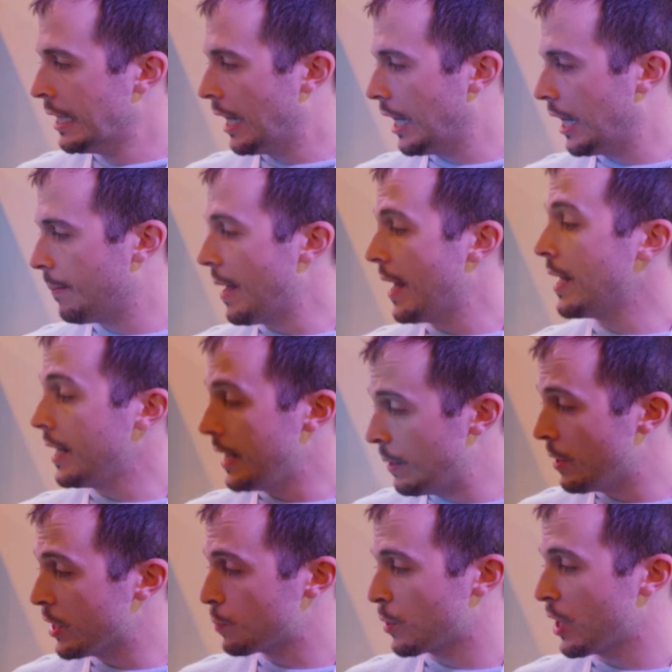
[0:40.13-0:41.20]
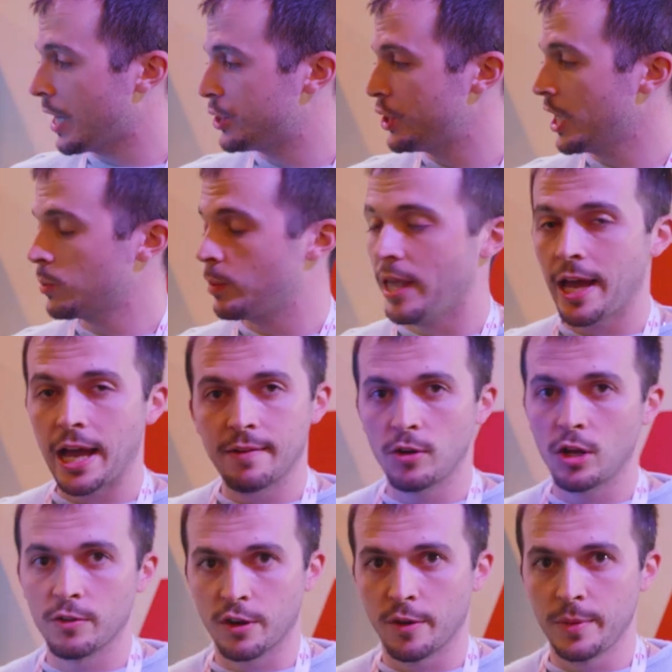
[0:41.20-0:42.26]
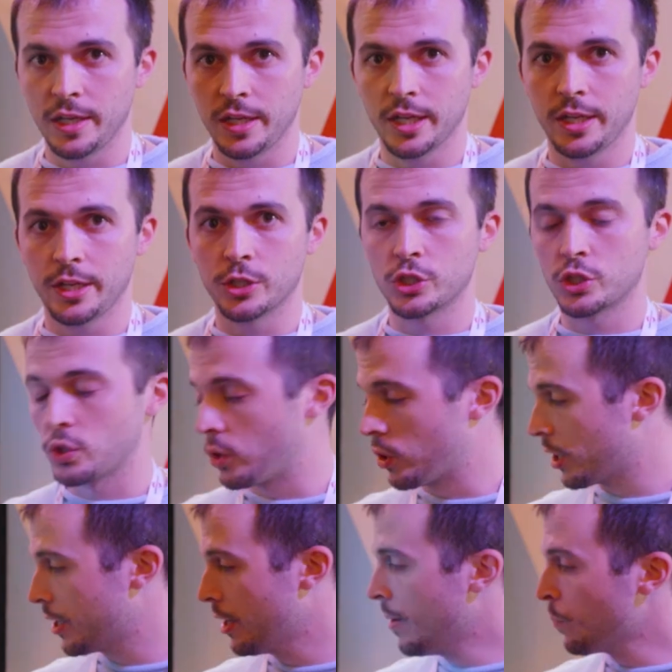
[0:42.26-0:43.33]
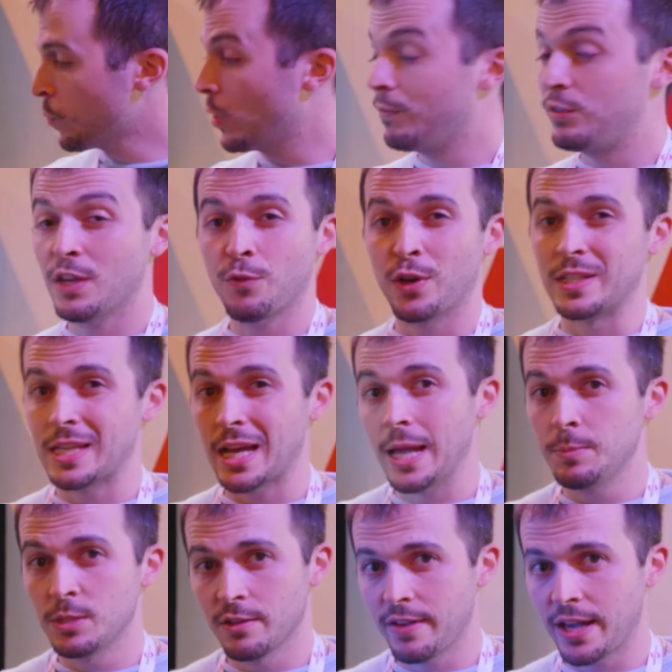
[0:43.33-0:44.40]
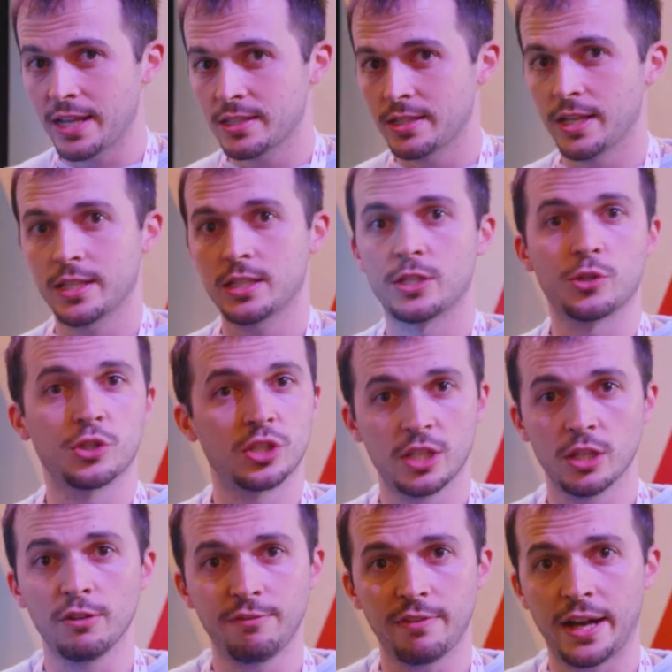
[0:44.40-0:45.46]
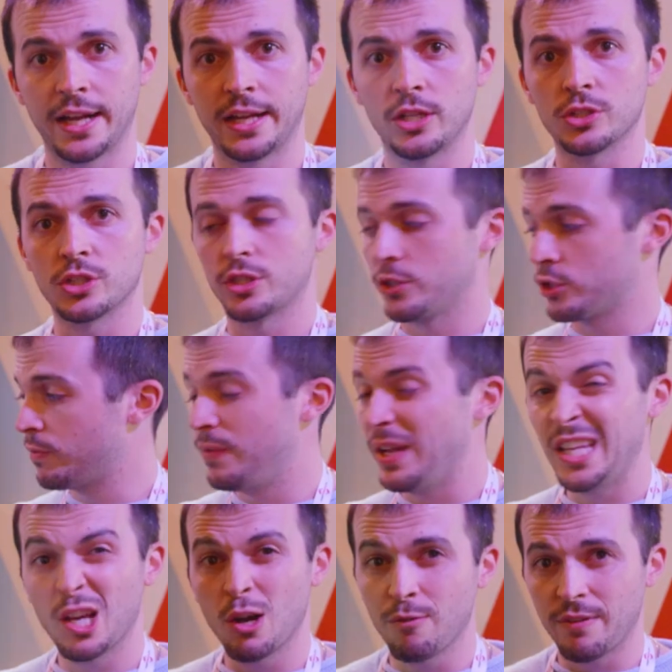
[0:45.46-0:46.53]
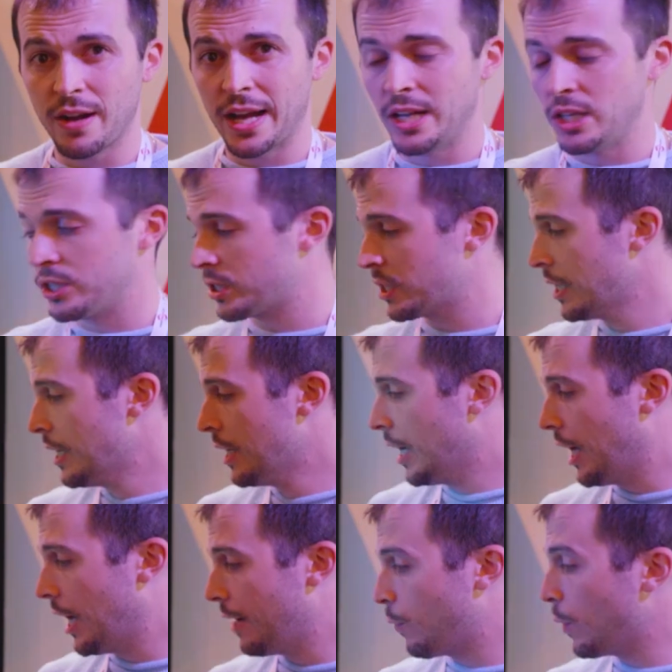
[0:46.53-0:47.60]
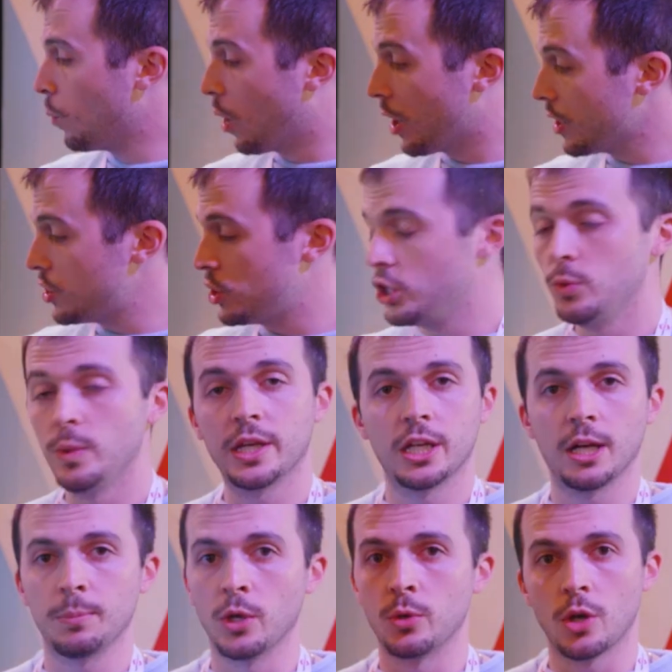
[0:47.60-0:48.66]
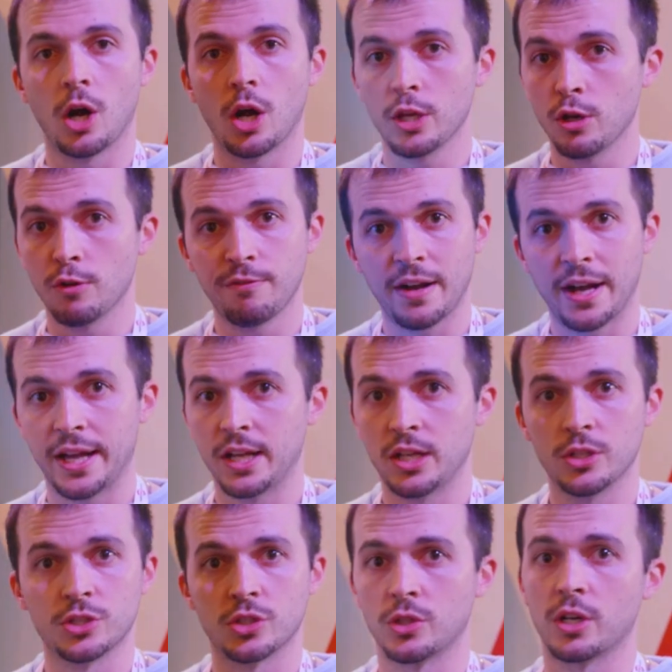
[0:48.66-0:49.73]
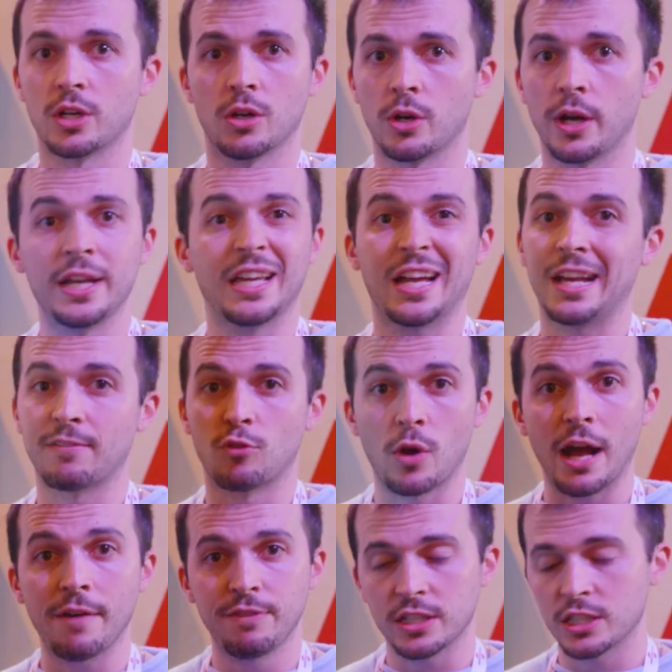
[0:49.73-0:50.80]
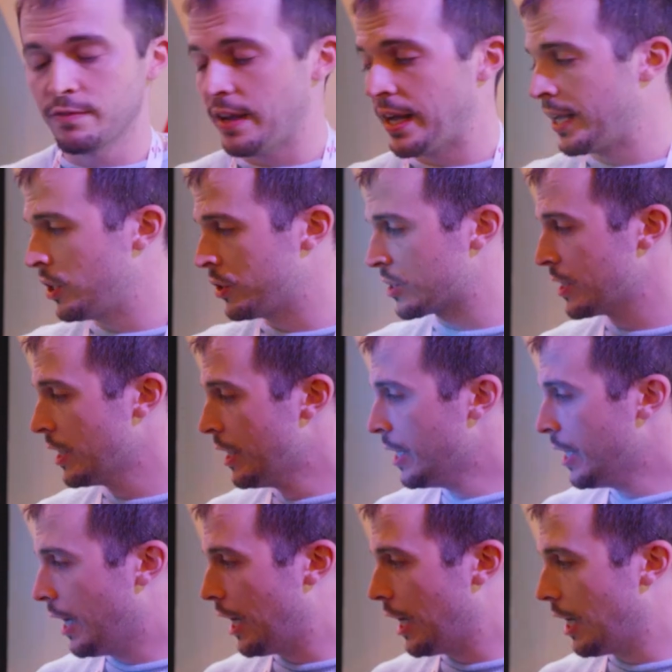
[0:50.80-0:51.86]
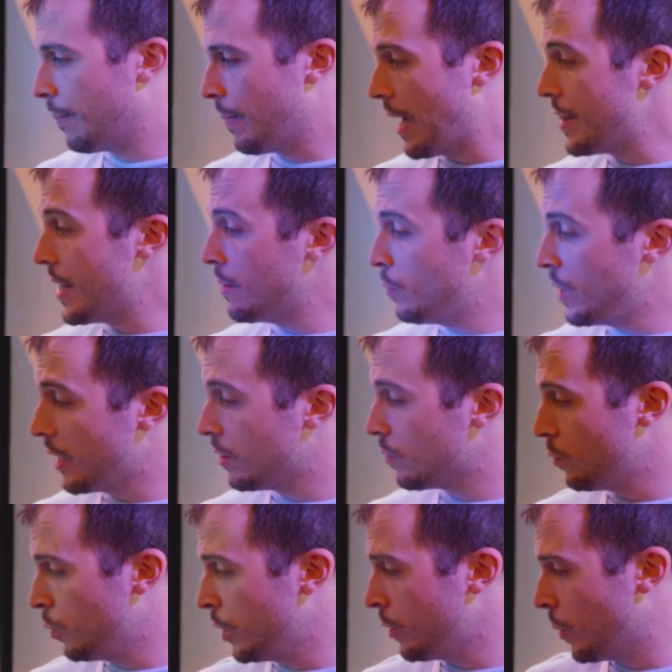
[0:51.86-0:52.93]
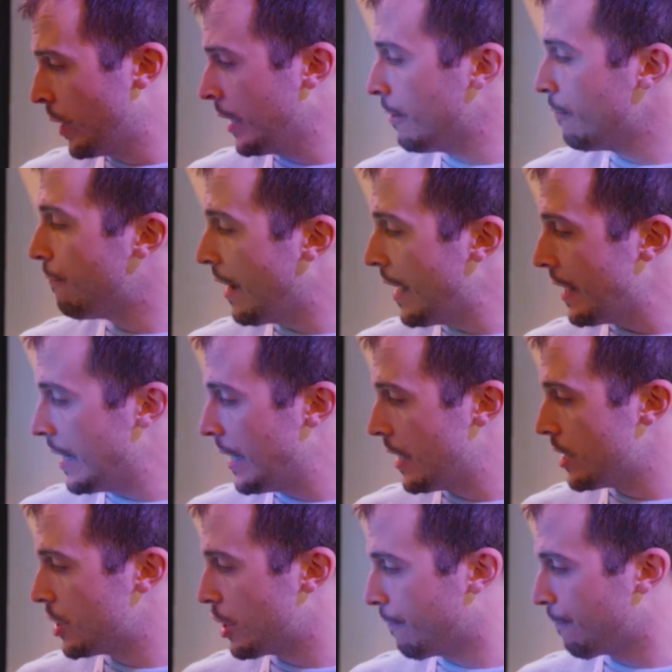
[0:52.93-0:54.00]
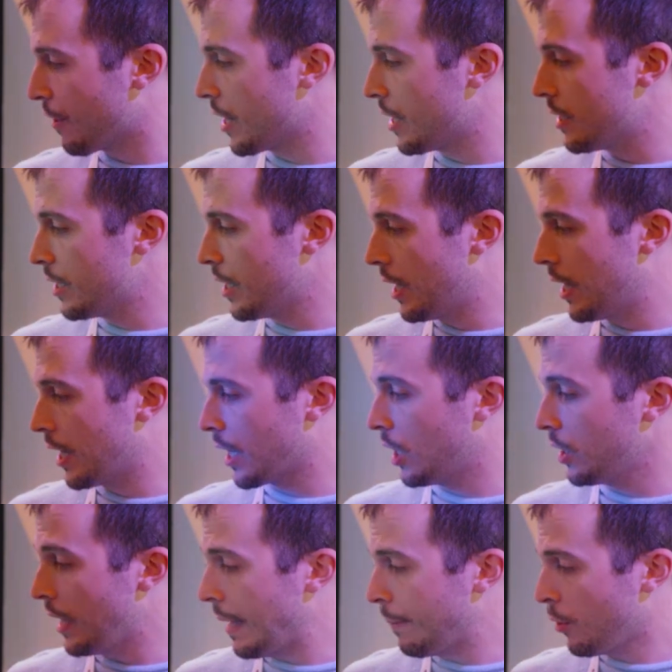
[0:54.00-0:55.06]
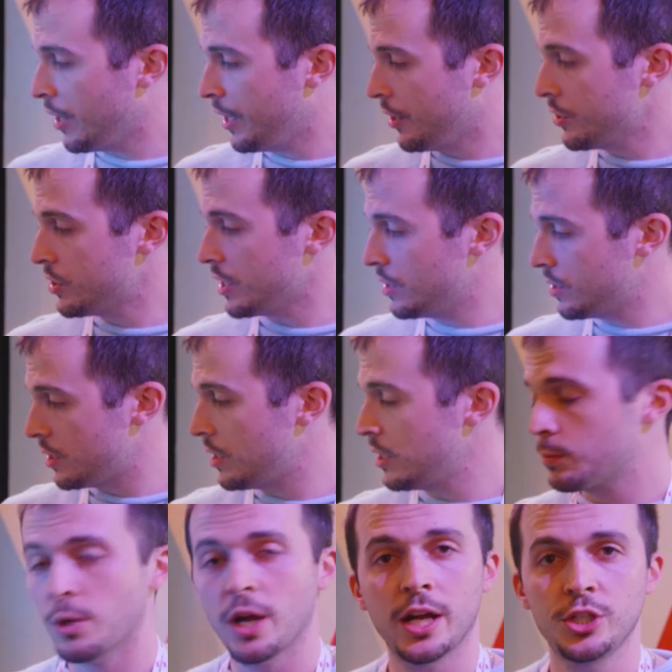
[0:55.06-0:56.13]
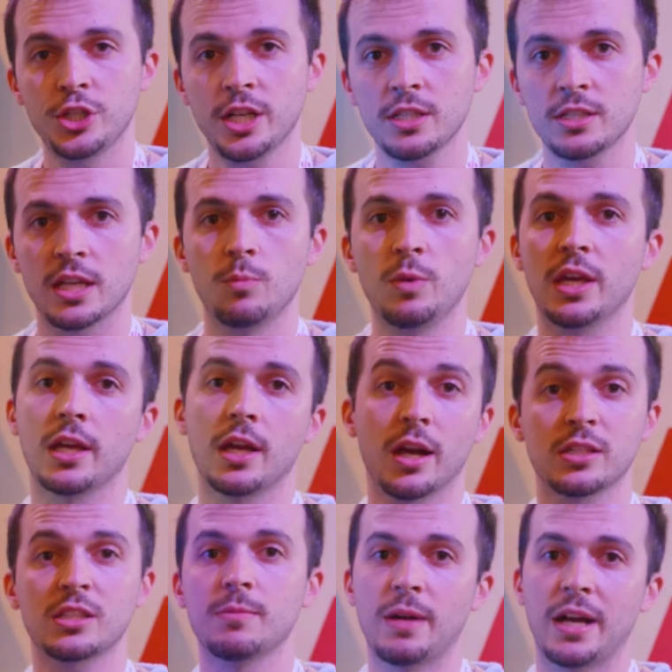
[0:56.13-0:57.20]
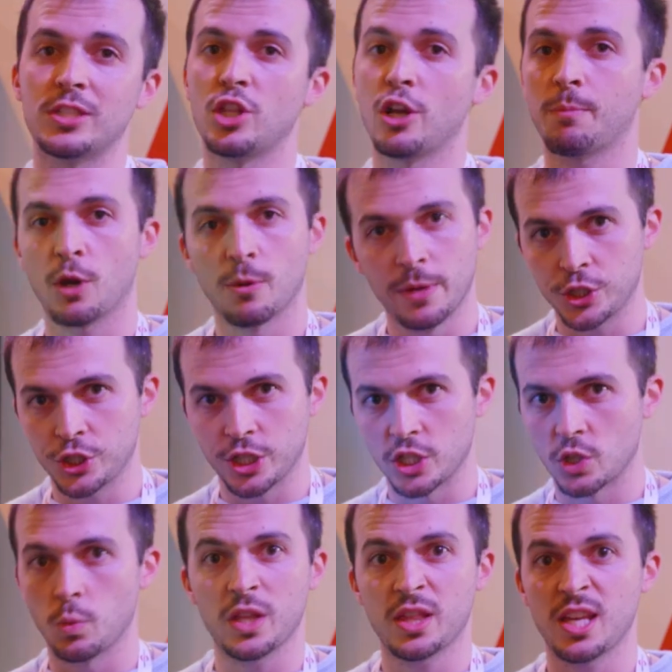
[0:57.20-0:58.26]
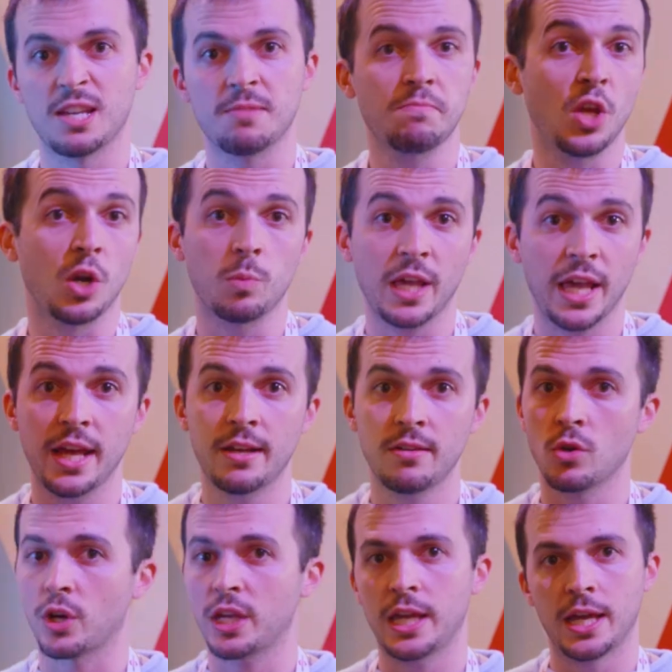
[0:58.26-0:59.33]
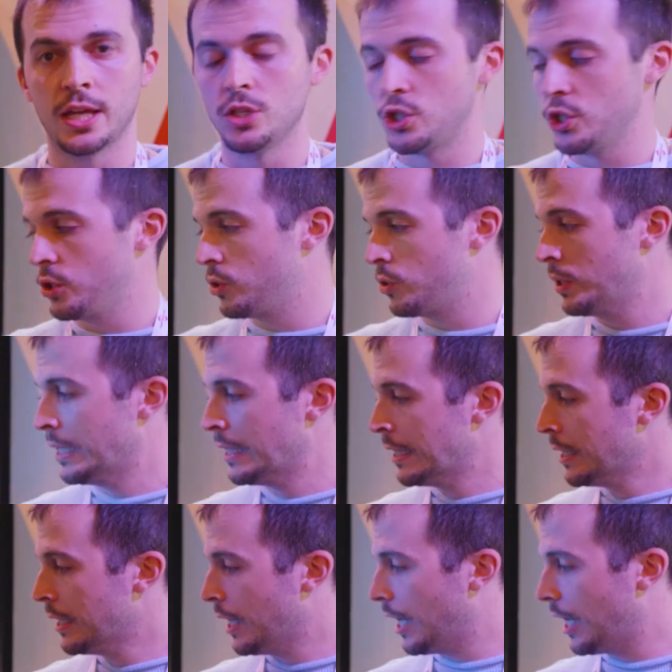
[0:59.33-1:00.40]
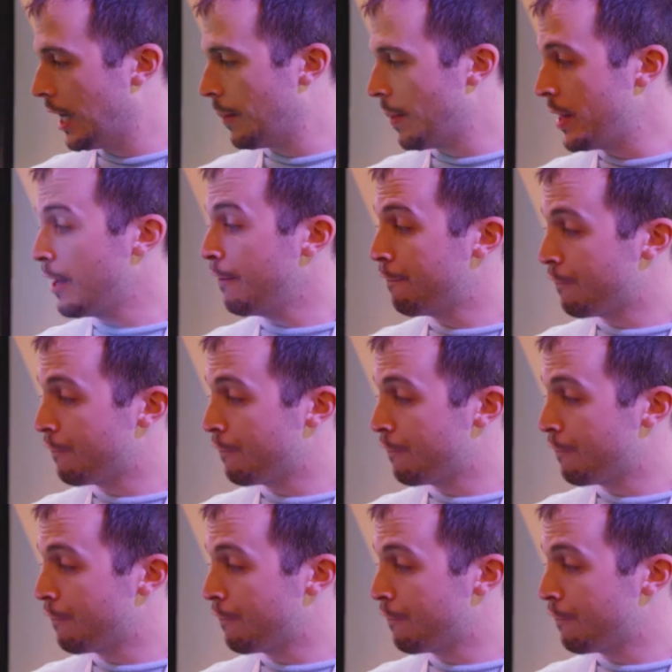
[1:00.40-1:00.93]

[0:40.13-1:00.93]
And in this project, we have all of our media here stored. We have different types of assets. There's still files, there's video files. If we wanted to, we could upload audio files or any kind of graphics files. And then we can invite in different collaborators into these projects, and we can customize their permissions, what they can or can't do. And then